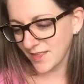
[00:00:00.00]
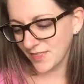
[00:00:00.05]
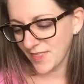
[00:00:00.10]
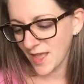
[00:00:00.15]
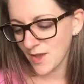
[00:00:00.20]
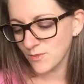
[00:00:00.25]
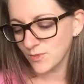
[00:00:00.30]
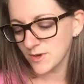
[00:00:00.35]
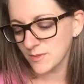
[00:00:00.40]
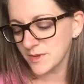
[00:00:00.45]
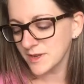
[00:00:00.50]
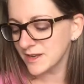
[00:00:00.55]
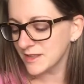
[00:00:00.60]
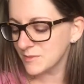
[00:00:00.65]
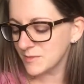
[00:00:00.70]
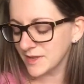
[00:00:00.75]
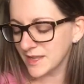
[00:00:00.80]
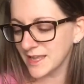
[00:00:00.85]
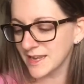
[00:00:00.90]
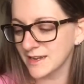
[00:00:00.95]
That woman in
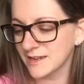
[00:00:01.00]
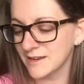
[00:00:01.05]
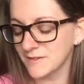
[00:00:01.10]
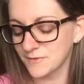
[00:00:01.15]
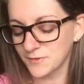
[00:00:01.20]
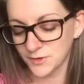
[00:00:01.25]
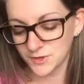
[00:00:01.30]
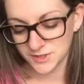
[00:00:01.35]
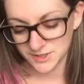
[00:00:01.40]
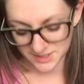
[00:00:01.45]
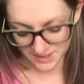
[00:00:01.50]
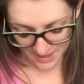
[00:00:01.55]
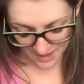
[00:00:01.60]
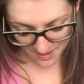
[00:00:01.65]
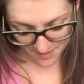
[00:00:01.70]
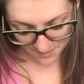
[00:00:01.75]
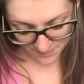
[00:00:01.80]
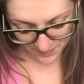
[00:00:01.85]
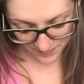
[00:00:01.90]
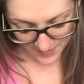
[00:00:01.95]
the beginning of Forrest
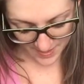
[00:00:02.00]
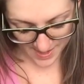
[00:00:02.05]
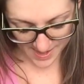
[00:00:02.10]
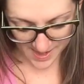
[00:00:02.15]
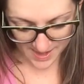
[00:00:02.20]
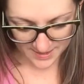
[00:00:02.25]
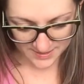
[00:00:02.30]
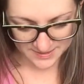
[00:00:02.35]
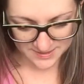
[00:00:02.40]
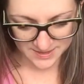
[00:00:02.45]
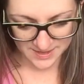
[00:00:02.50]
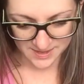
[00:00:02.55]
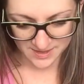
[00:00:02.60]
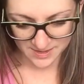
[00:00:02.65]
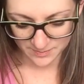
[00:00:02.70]
Gump, that